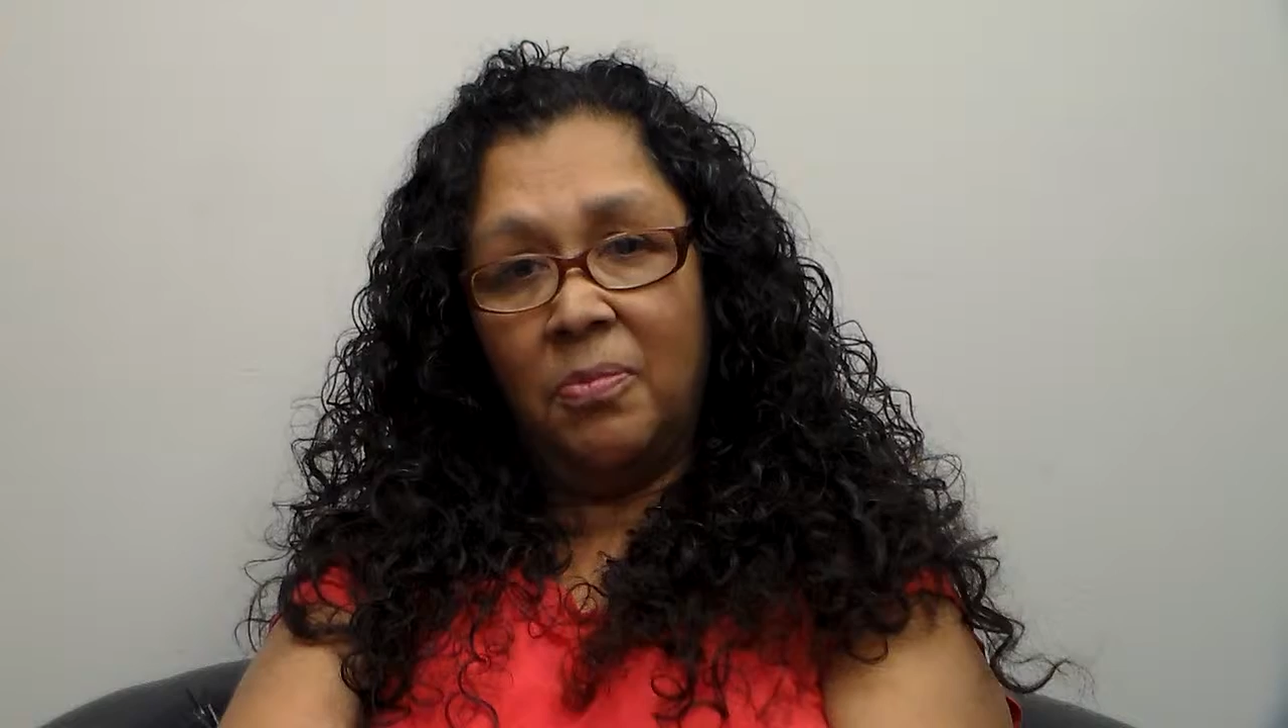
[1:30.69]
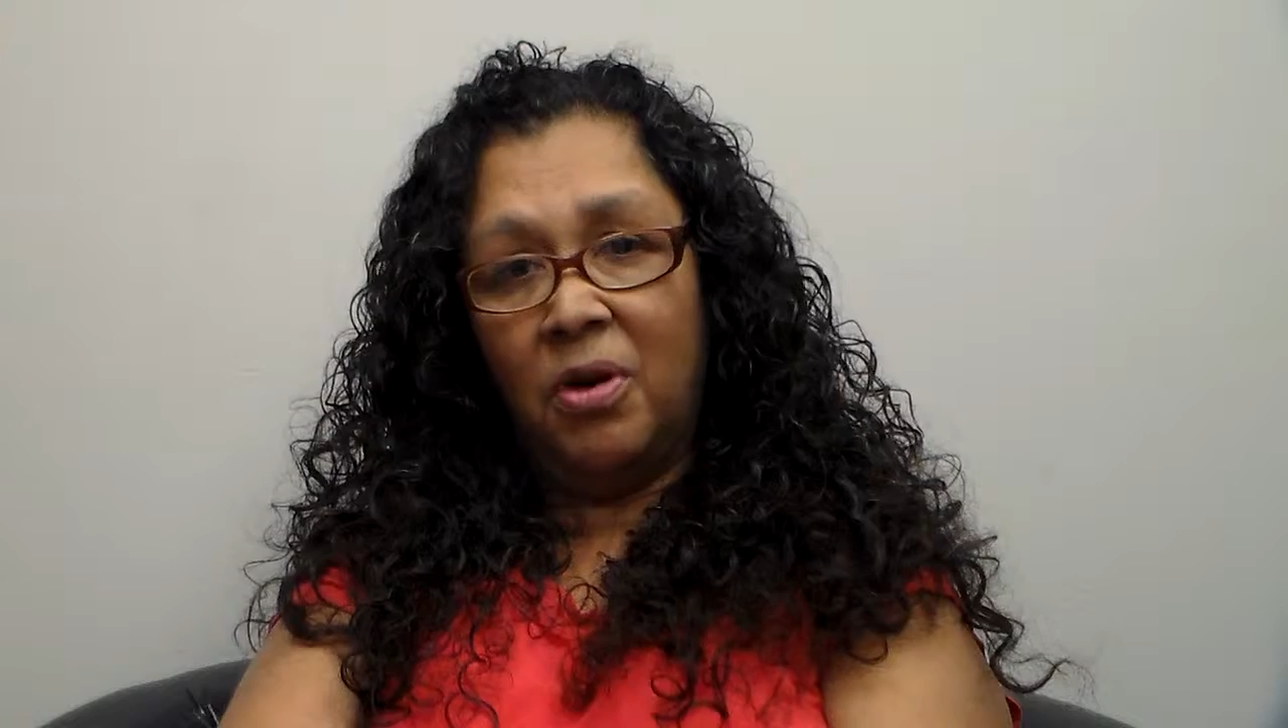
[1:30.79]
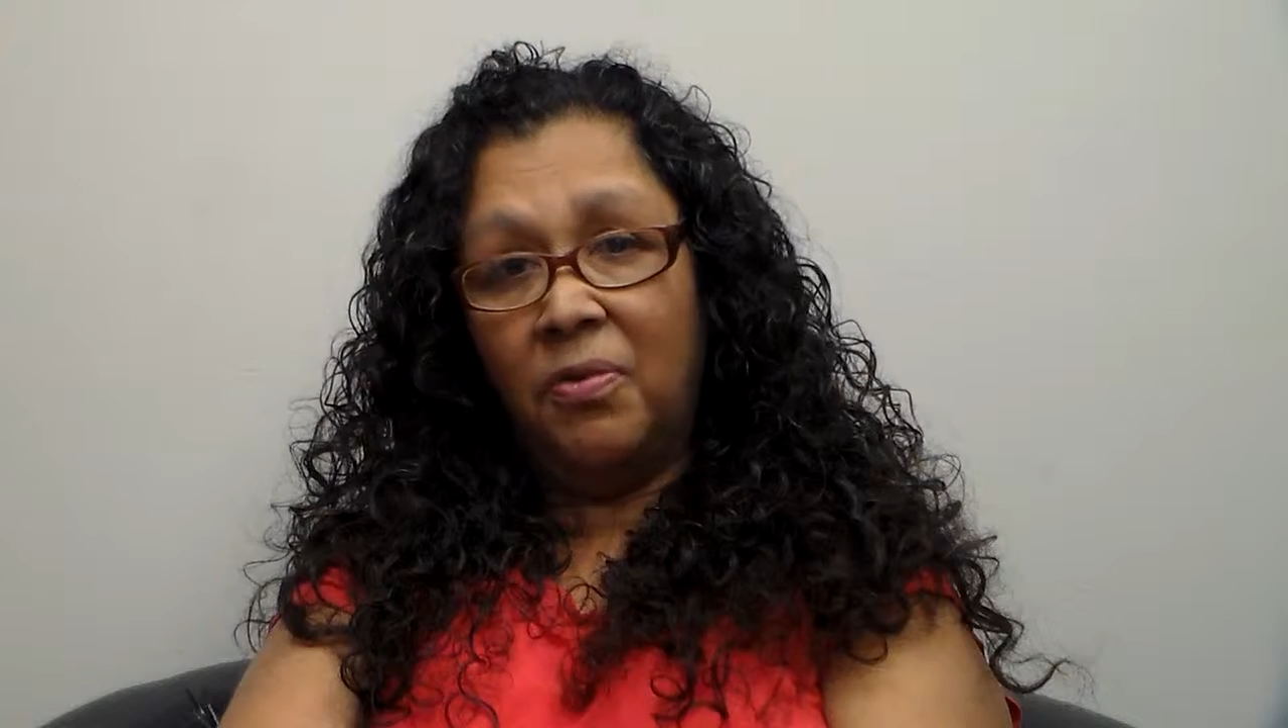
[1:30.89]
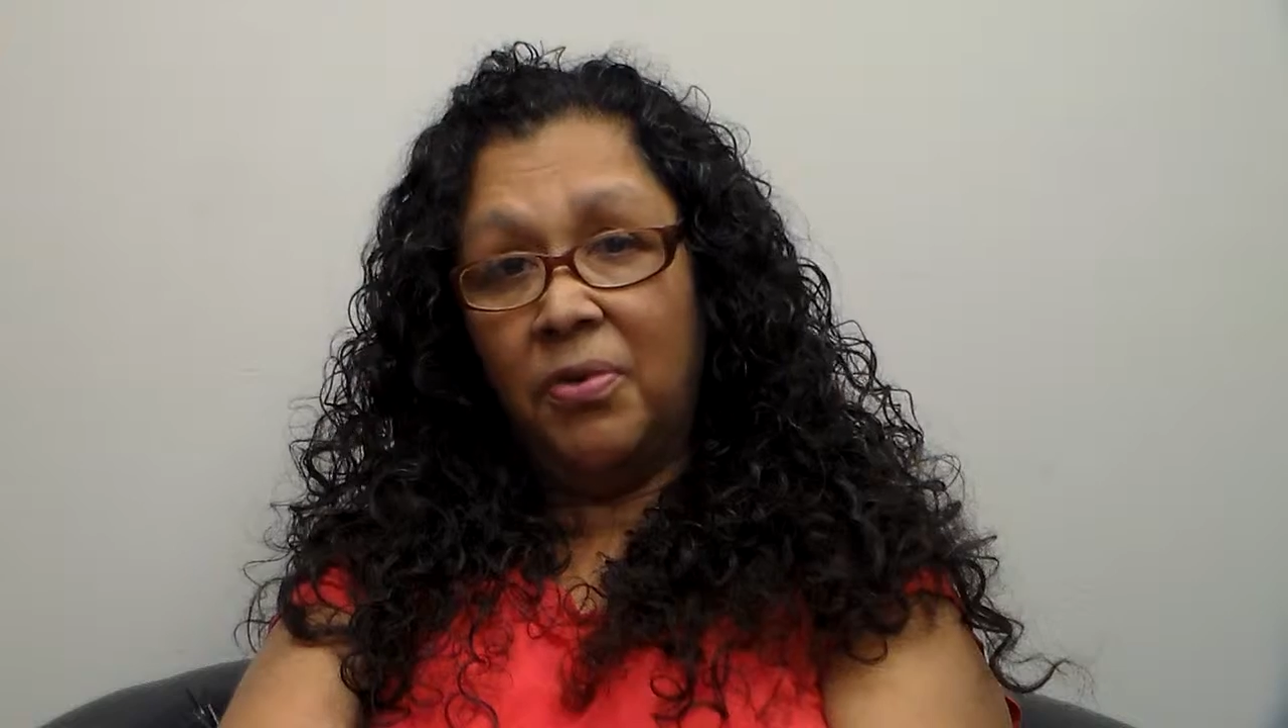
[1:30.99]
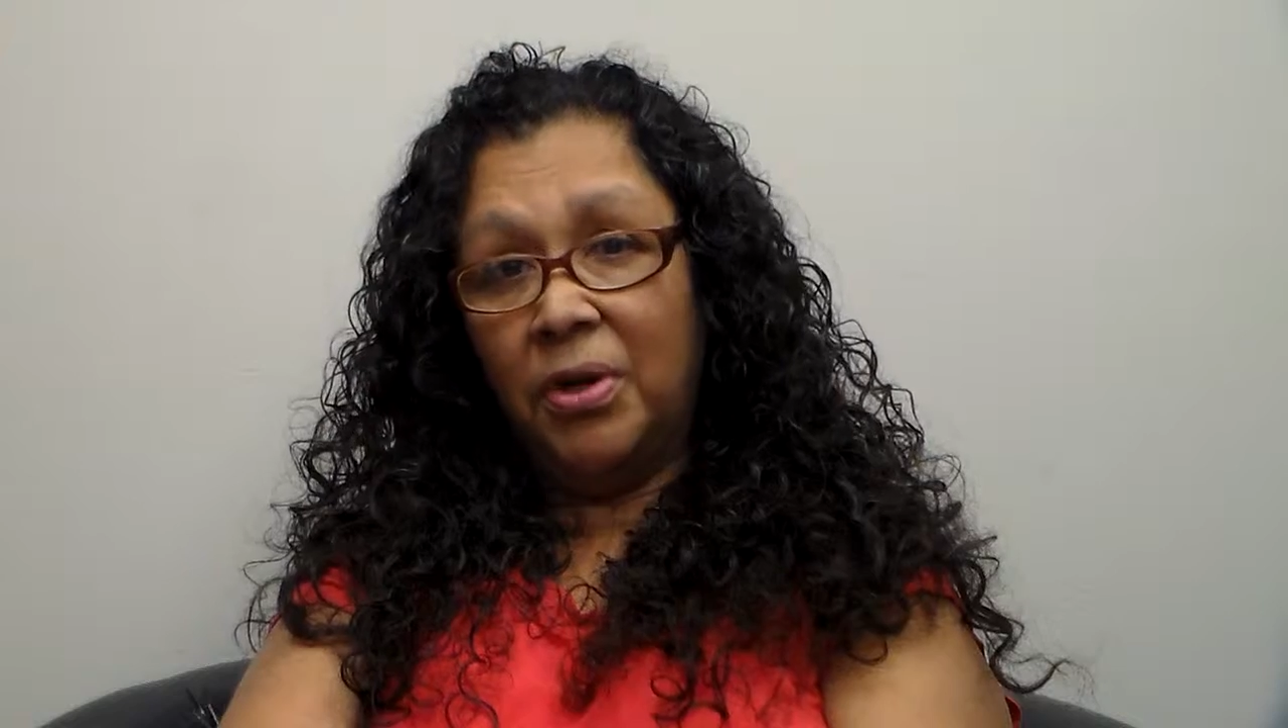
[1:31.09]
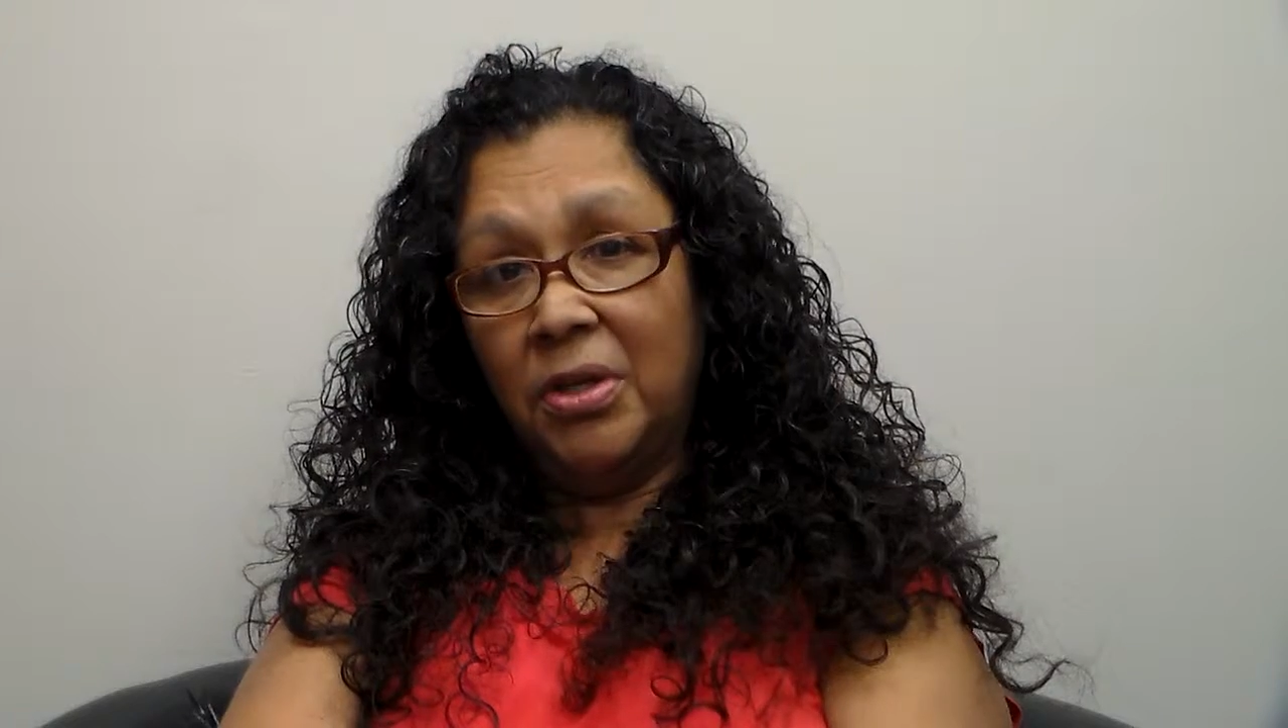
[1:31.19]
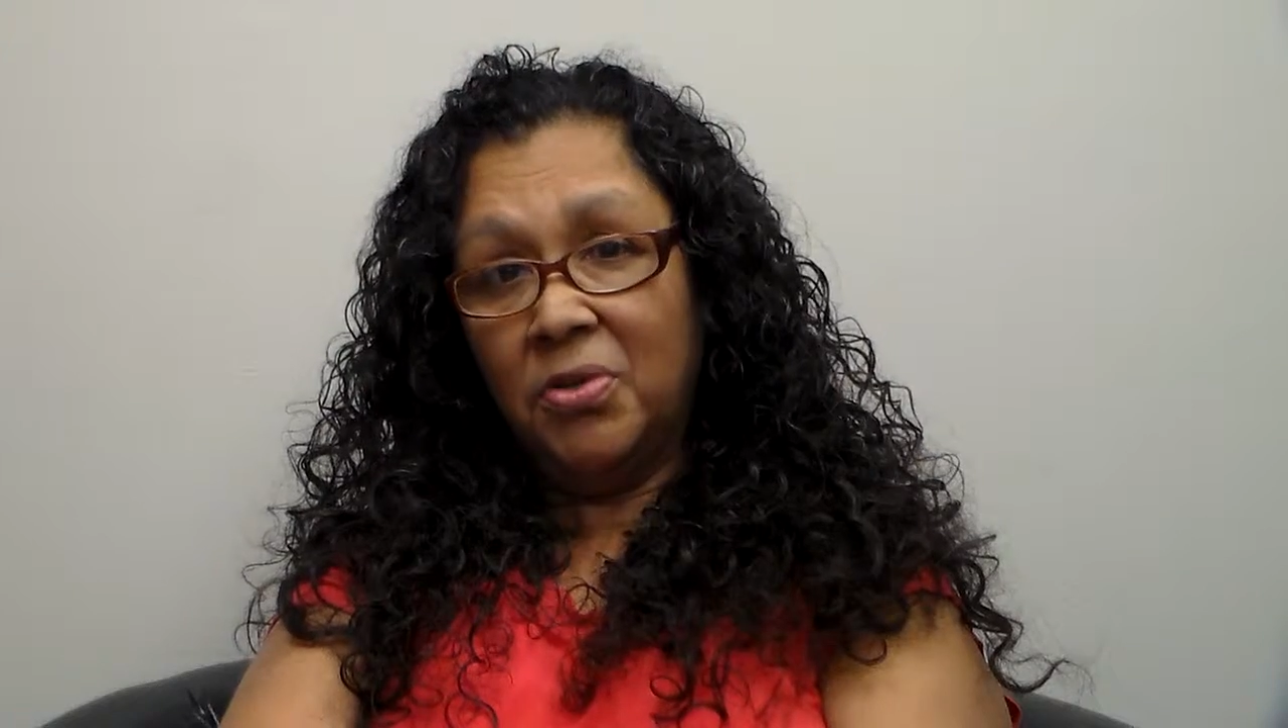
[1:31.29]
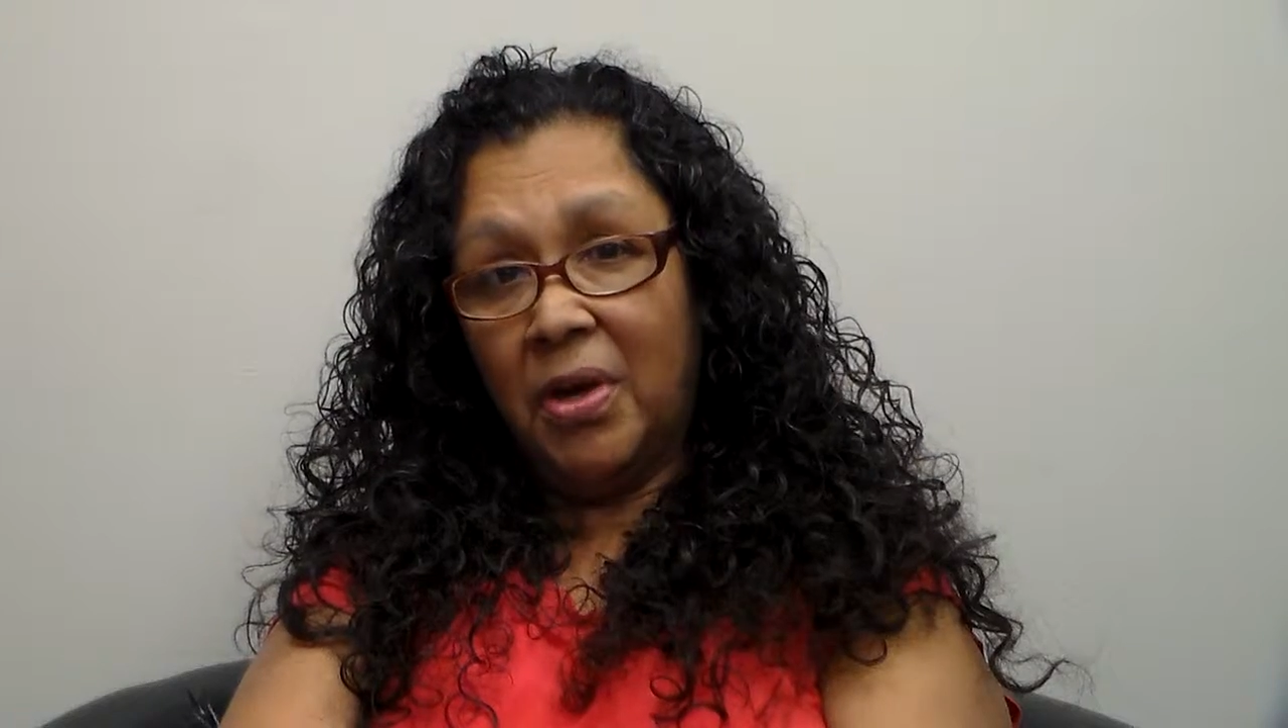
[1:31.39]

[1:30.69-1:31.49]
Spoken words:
come over and